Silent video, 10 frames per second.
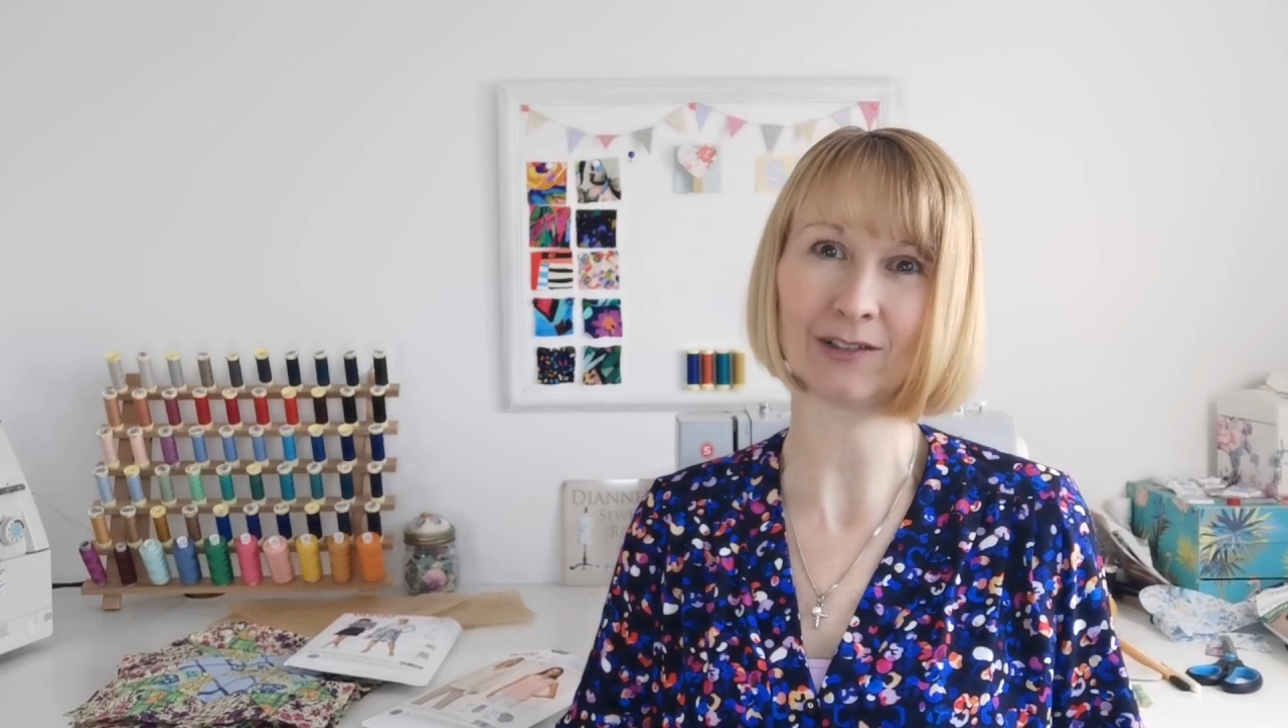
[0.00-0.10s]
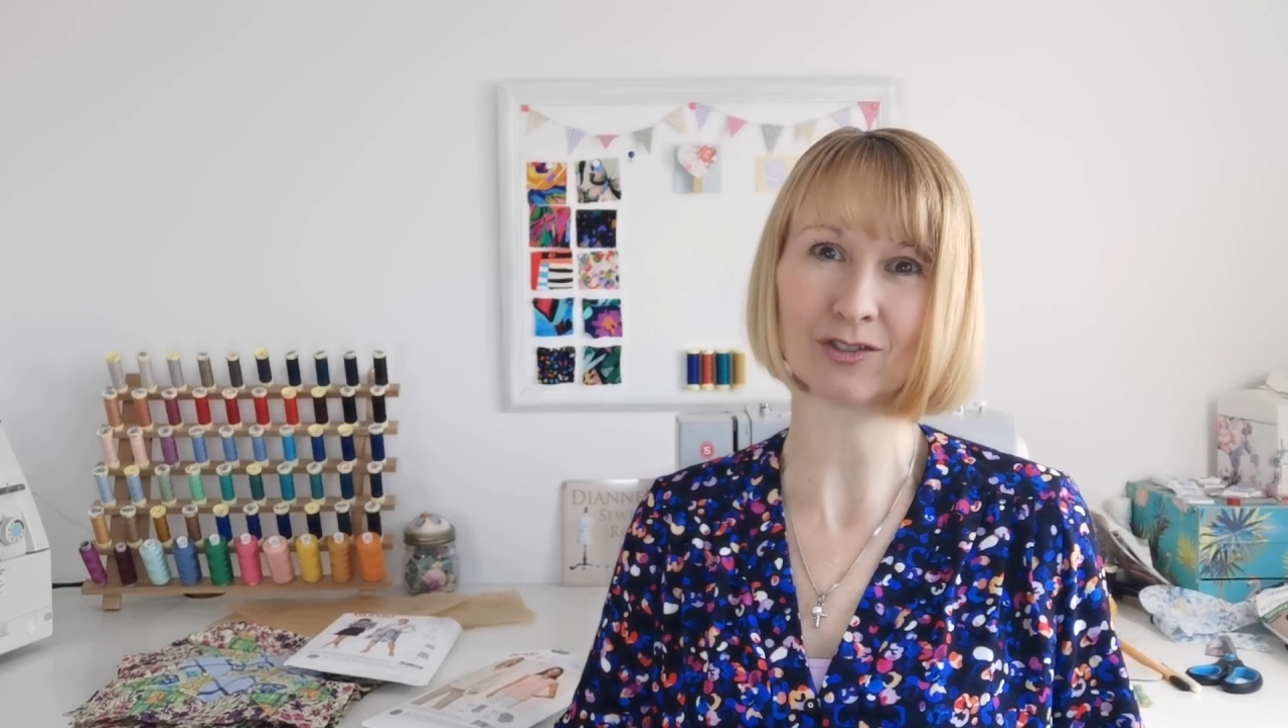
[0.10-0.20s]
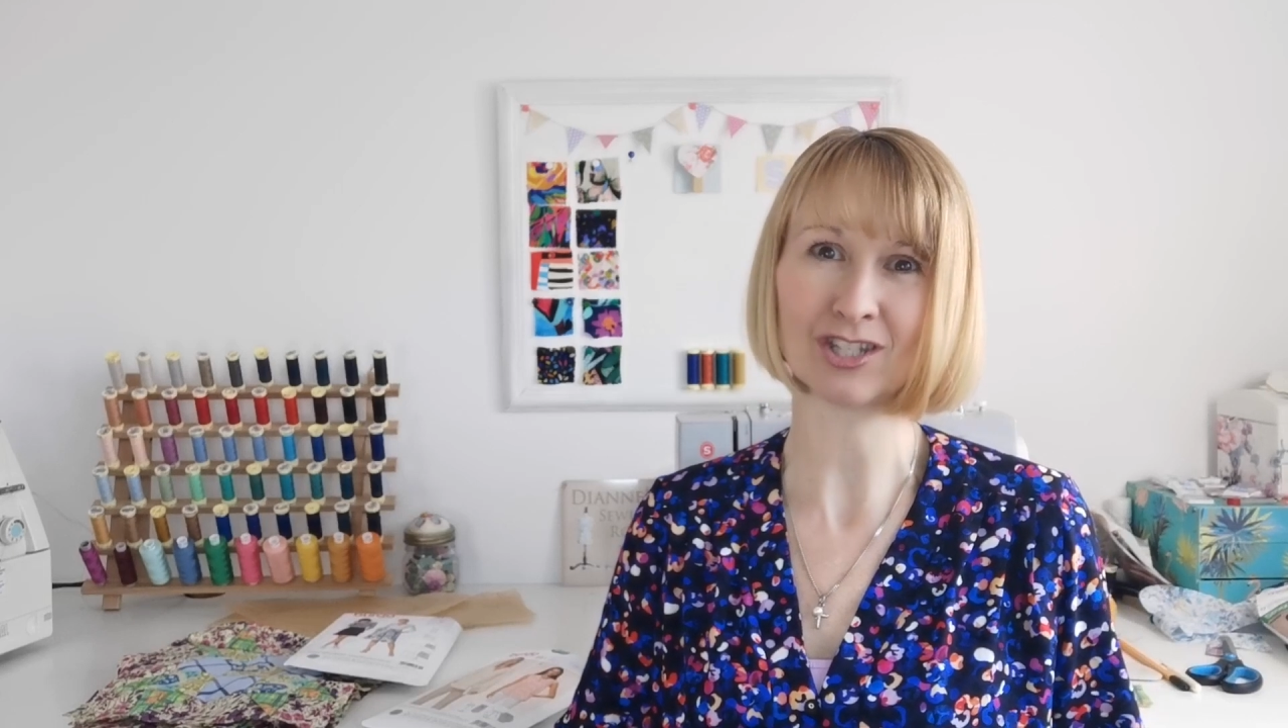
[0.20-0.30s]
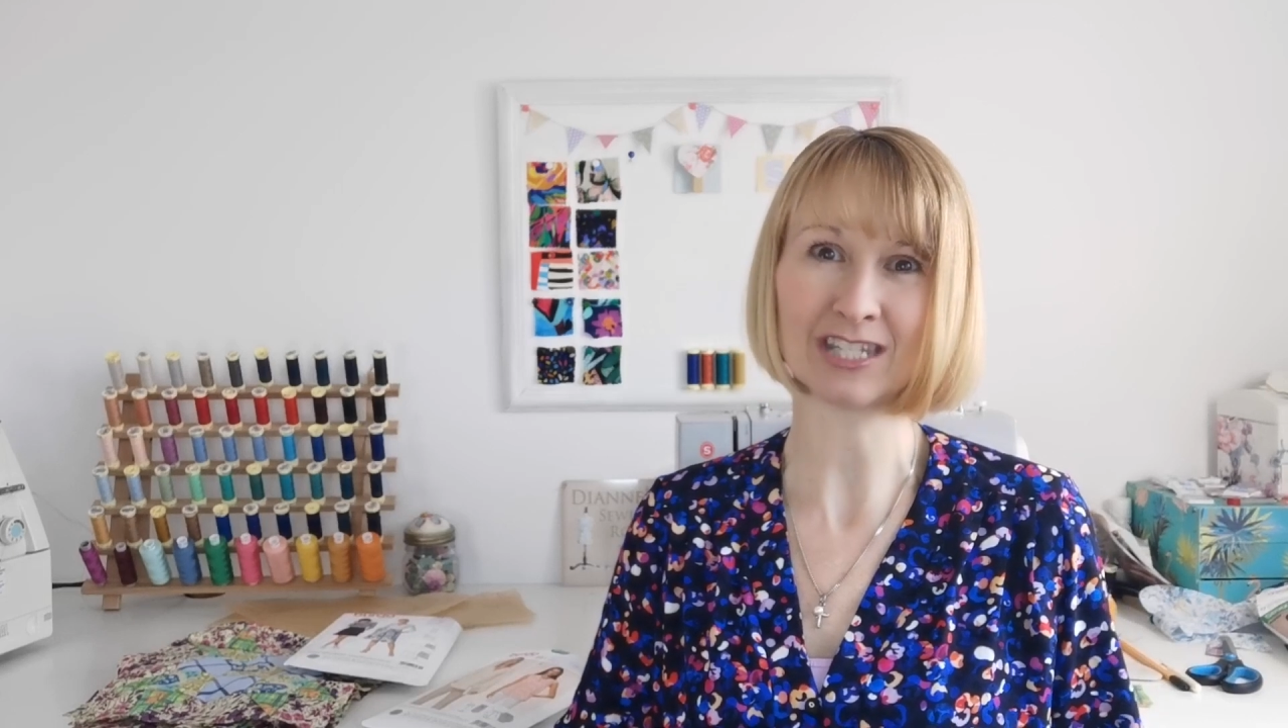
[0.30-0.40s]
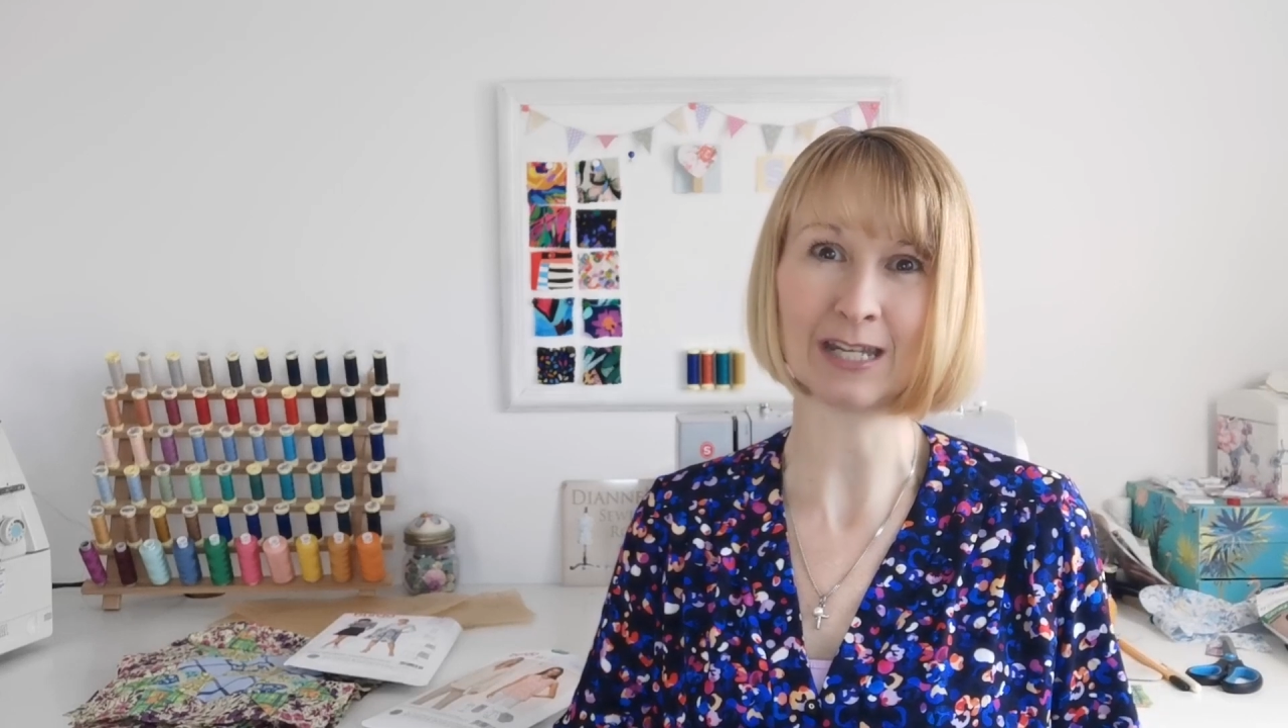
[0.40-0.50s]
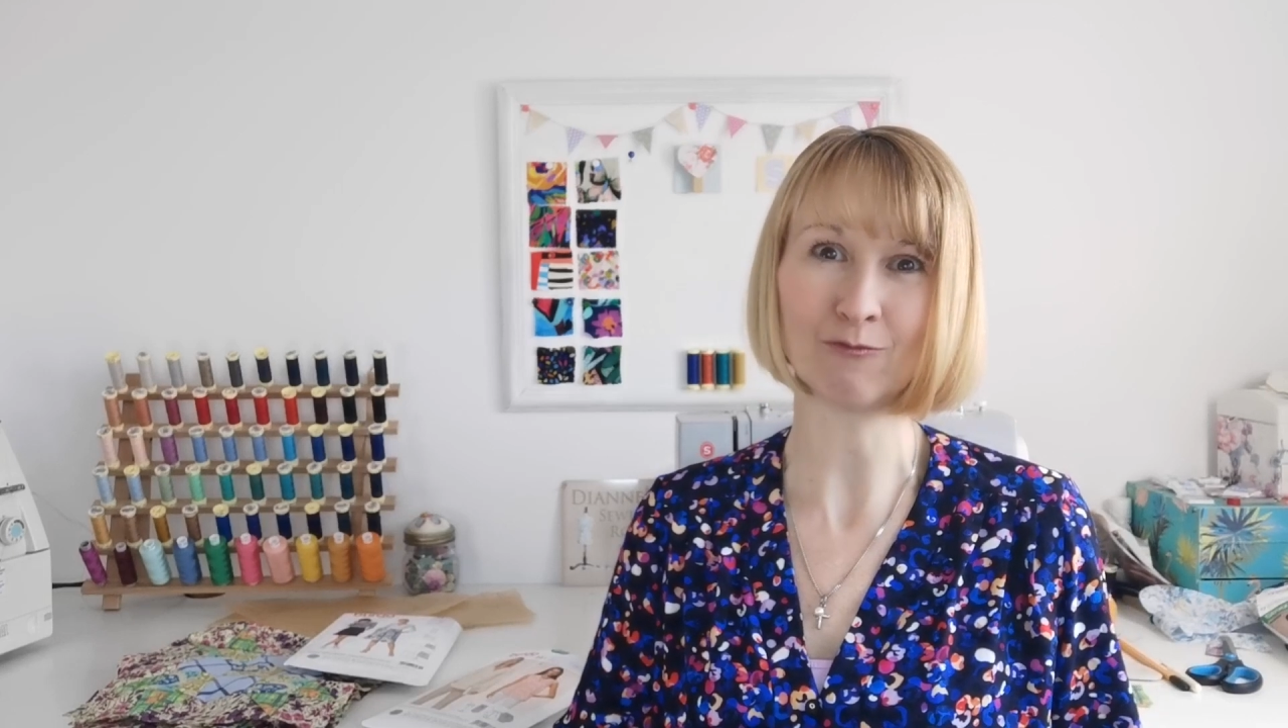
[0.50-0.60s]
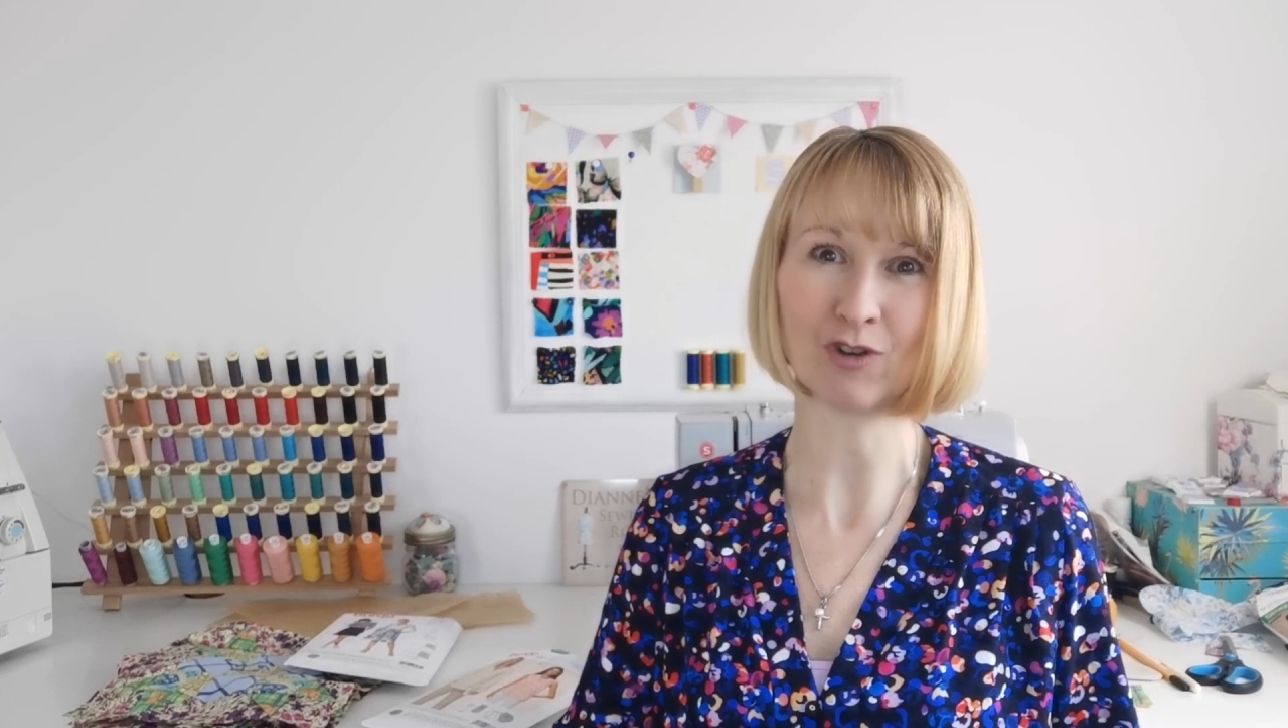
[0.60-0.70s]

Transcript: looked a deep